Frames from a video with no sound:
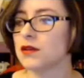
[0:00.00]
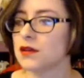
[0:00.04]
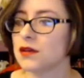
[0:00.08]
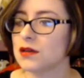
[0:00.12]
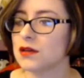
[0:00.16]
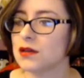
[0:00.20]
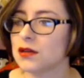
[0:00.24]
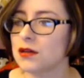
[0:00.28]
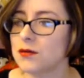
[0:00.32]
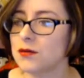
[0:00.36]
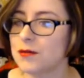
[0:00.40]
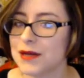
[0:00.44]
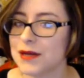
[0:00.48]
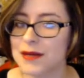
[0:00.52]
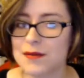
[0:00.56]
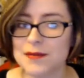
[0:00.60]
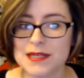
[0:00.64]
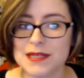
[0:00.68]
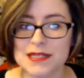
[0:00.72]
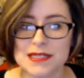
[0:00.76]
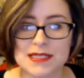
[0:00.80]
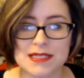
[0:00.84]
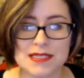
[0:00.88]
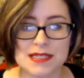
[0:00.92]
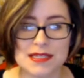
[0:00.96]
Oh, I
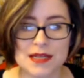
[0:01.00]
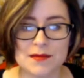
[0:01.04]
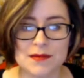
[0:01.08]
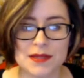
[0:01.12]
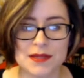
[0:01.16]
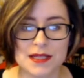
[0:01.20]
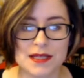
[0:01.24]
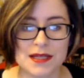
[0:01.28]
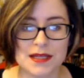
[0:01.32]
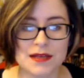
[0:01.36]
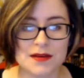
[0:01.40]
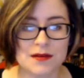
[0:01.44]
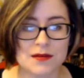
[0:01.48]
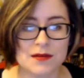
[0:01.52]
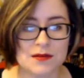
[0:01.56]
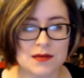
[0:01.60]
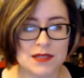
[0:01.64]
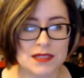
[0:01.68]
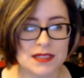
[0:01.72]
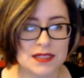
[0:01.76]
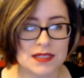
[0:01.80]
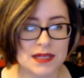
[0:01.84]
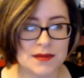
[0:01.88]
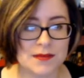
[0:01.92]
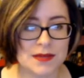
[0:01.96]
missed something! What
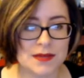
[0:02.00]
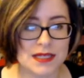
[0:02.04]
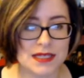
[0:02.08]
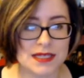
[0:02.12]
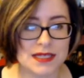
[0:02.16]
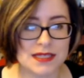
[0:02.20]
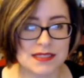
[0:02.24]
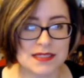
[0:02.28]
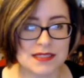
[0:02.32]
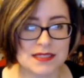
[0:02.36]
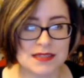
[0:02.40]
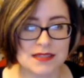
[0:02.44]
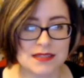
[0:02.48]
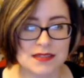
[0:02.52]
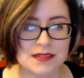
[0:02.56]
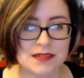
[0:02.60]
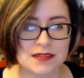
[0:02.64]
did I miss?